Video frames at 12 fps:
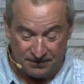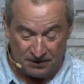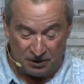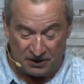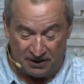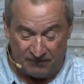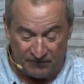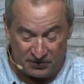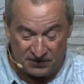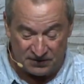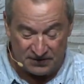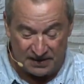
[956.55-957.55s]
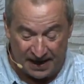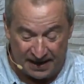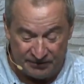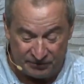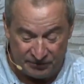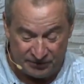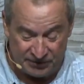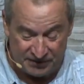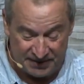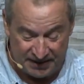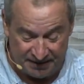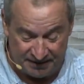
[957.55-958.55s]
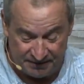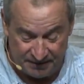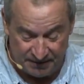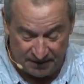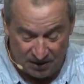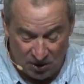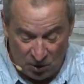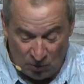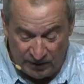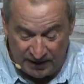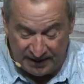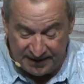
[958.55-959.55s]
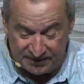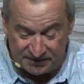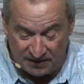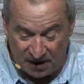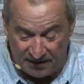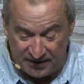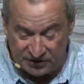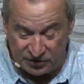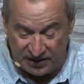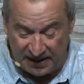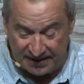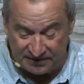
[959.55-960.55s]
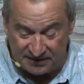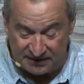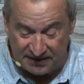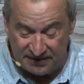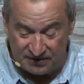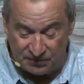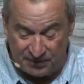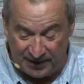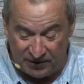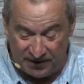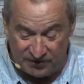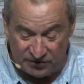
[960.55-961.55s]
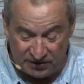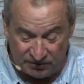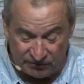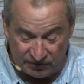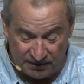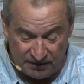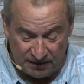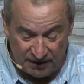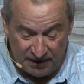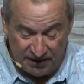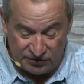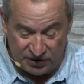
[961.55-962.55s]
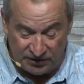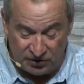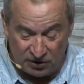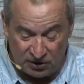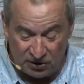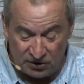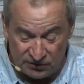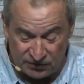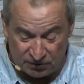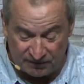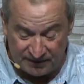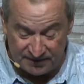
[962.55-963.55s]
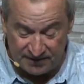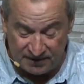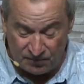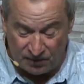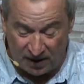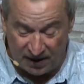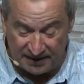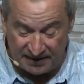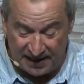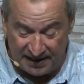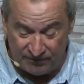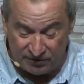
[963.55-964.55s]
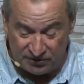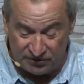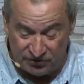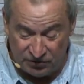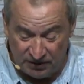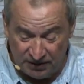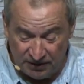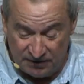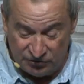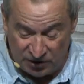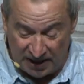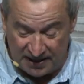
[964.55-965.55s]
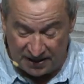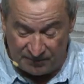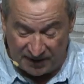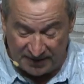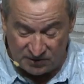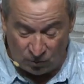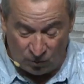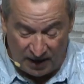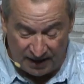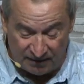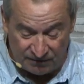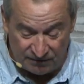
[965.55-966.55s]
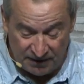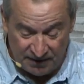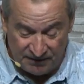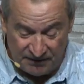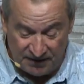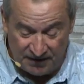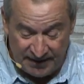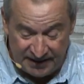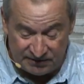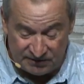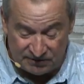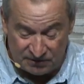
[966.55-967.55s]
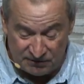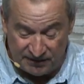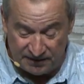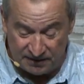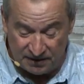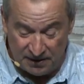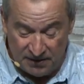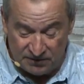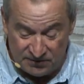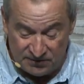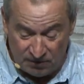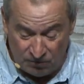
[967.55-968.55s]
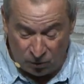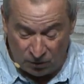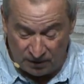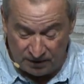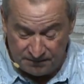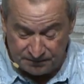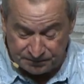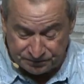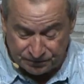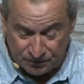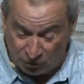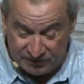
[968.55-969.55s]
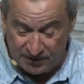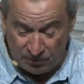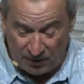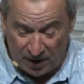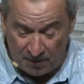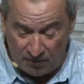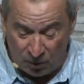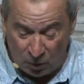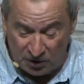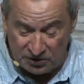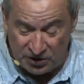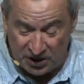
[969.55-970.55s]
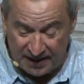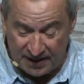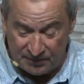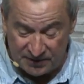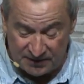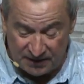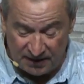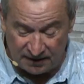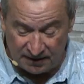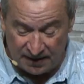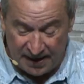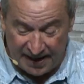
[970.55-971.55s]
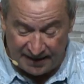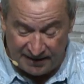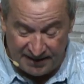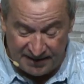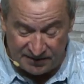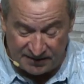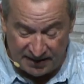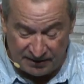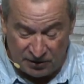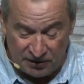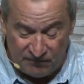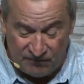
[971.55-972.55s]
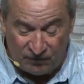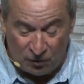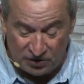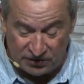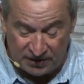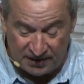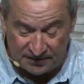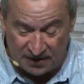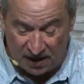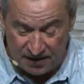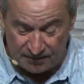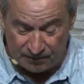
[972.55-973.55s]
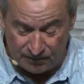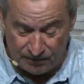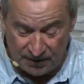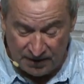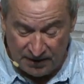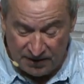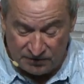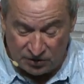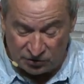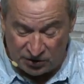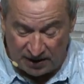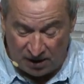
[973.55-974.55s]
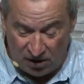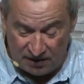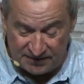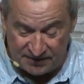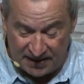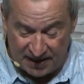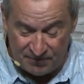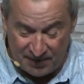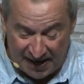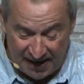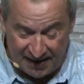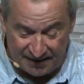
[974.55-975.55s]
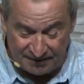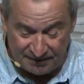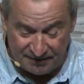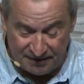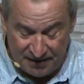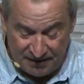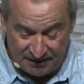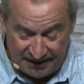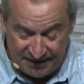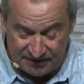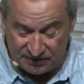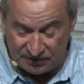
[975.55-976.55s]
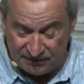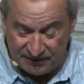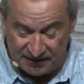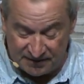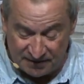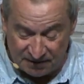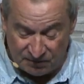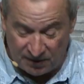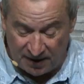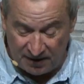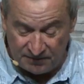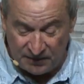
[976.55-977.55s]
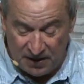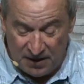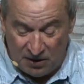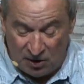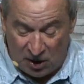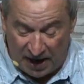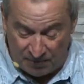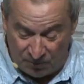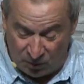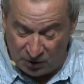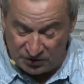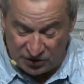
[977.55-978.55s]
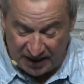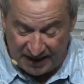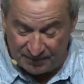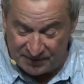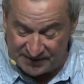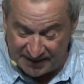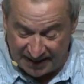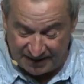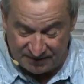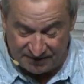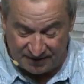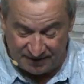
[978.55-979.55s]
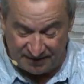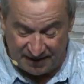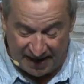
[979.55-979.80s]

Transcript: Look at in verses 9 through 13. When Leah saw that she had ceased bearing children, she took her servant Zilpah and gave her to J- Jacob as a wife. Then Leah's servant Zilpah or Zilpah bore Jacob a son. And Leah said, Good fortune has come. So she called his name Gad. Leah's servant Zilpah had bore Jacob a second son.